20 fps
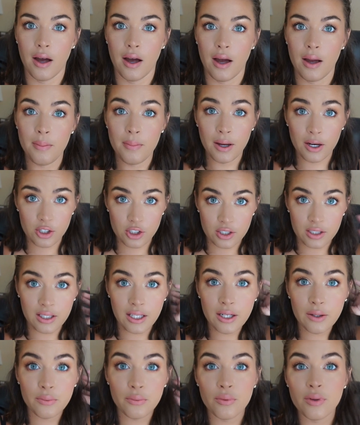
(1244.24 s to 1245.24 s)
I'm actually
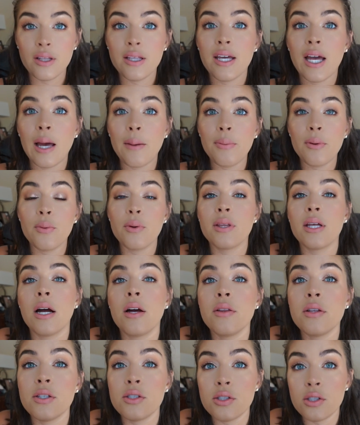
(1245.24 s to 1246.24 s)
like really happy with
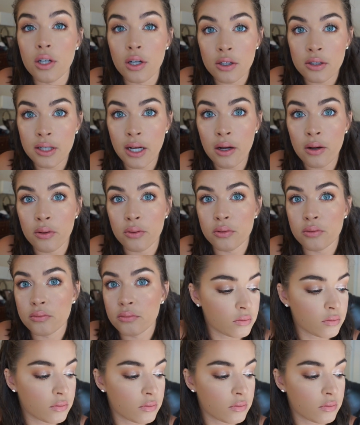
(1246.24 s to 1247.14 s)
how this turned out.